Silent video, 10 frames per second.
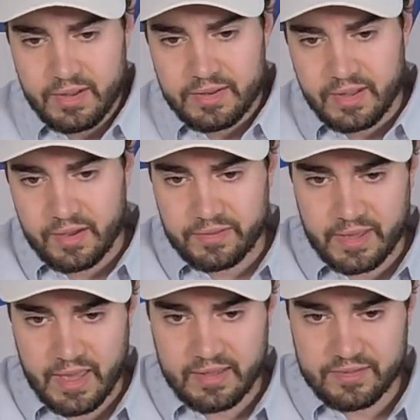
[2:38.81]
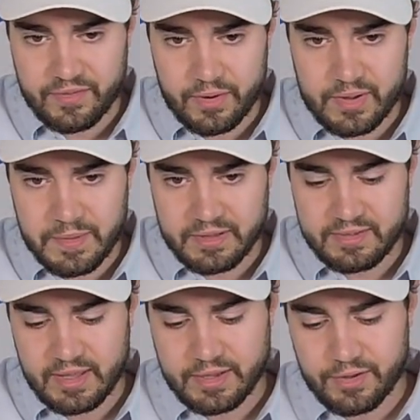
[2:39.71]
Now the ends have already been
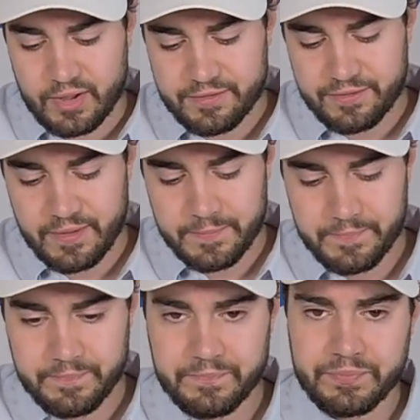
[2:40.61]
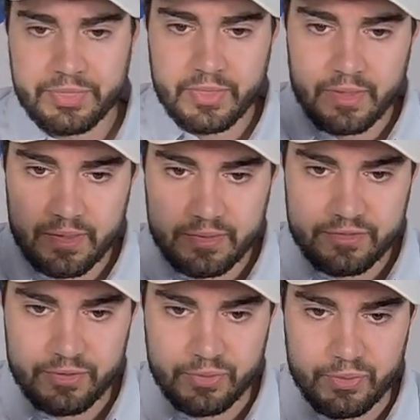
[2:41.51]
taken off.
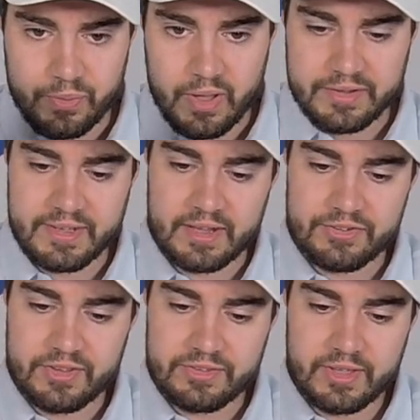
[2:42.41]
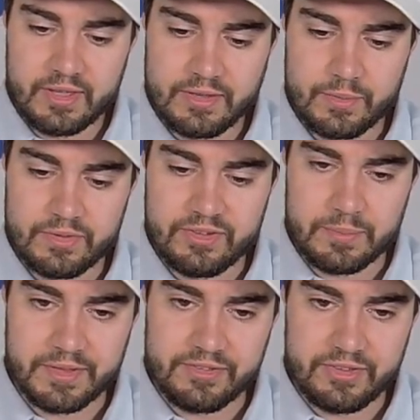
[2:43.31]
To attach this kit, you would
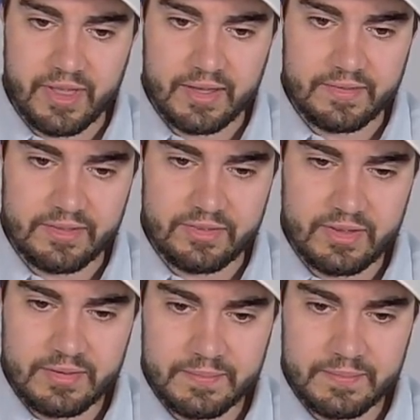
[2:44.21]
simply slide these in.